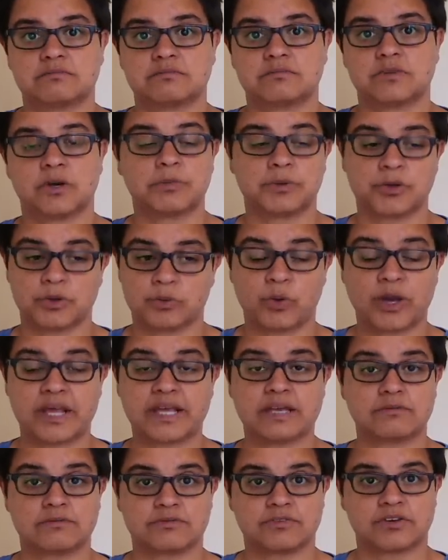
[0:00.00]
I'm going to wait
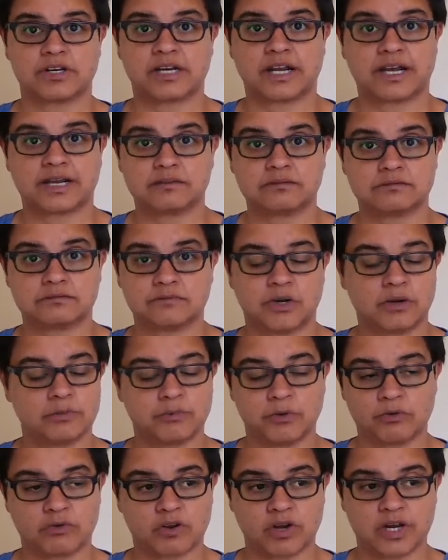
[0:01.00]
and find out. I'm
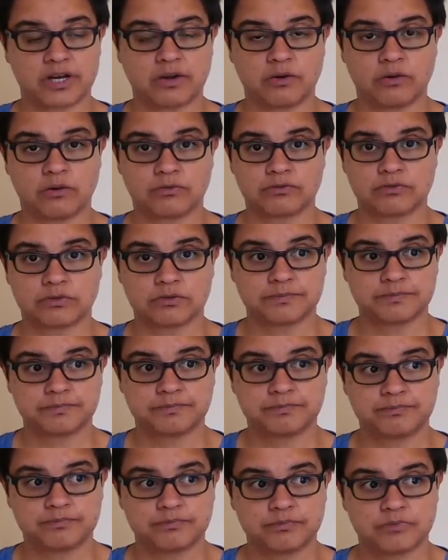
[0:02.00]
not writing it off.
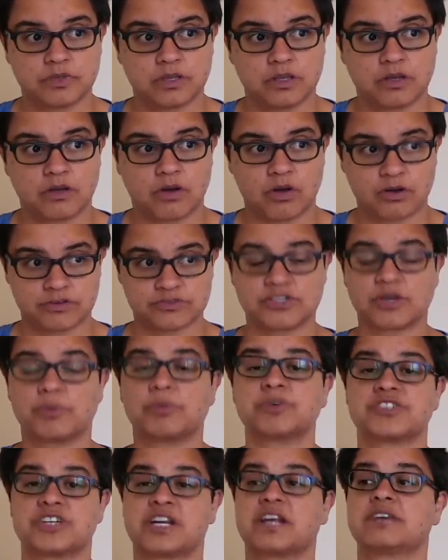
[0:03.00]

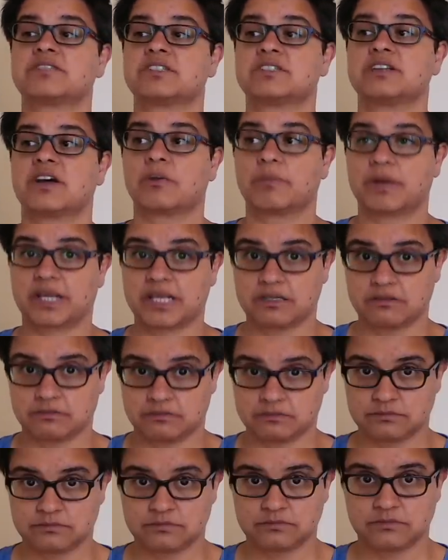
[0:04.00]
Someone's going to have to tell me
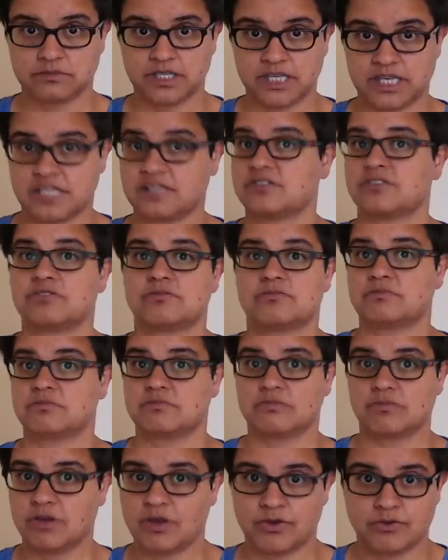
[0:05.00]
it's
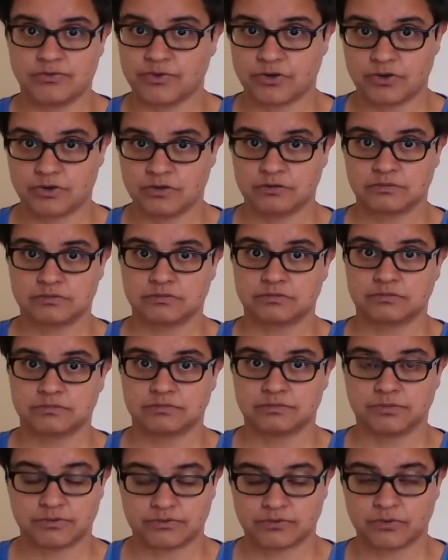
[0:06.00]
over
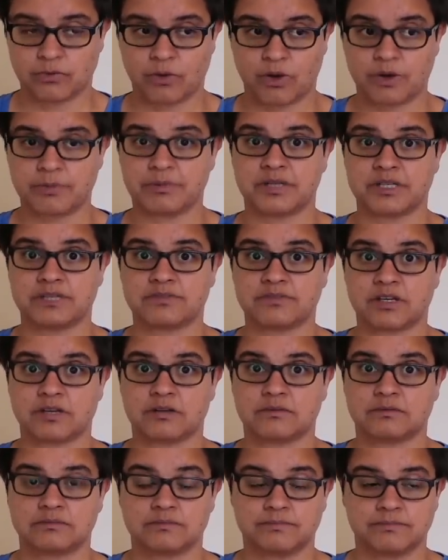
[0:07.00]
before I believe
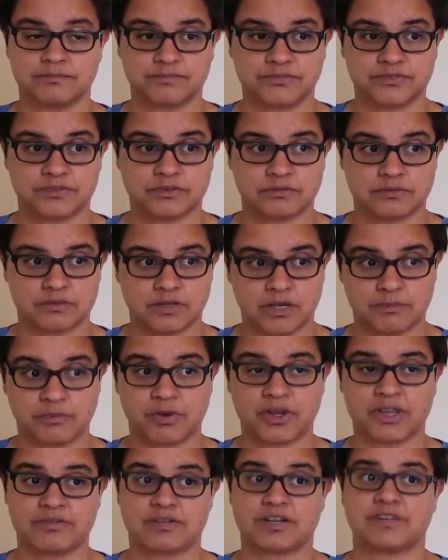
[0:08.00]
it. I
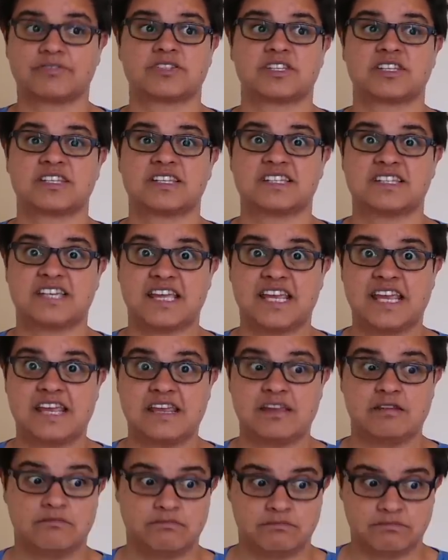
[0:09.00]
might even have to
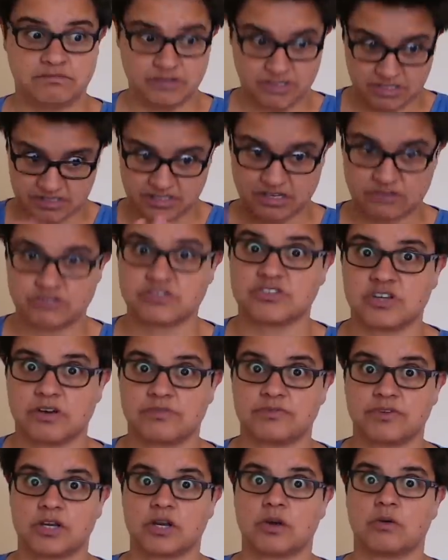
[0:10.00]
see that there's
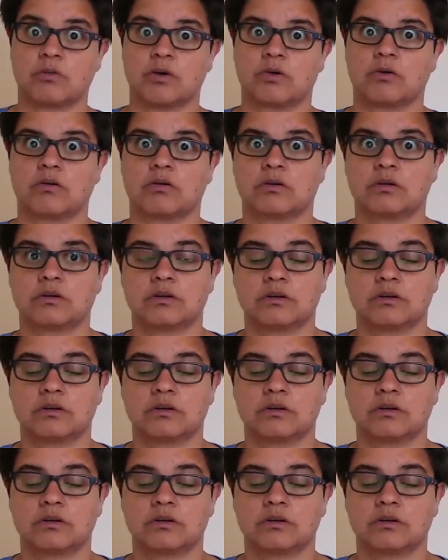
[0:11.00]
nothing going on.